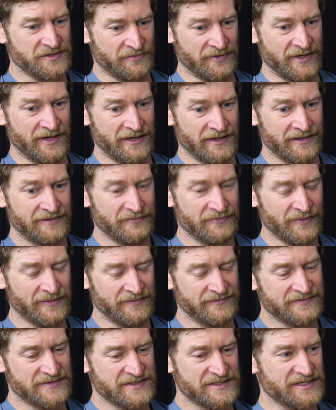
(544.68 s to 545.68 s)
to read
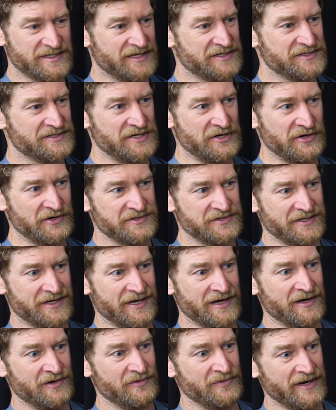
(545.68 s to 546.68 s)
what six years
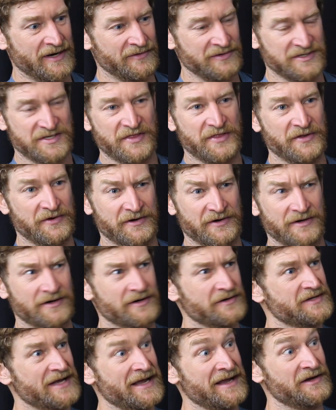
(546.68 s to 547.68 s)
ago when I was thirty
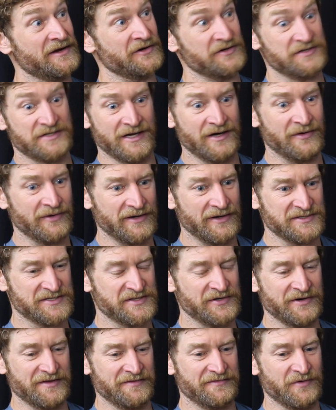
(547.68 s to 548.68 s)
or eight years ago when I was
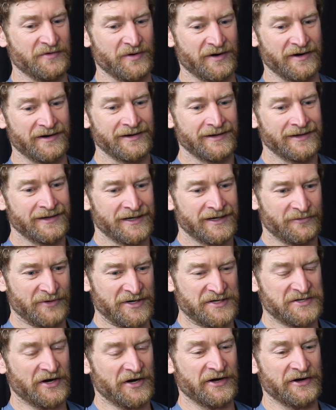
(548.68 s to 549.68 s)
34,
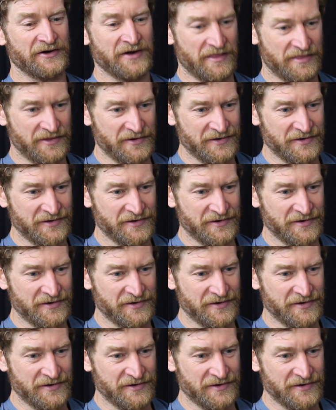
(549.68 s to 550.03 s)
retired at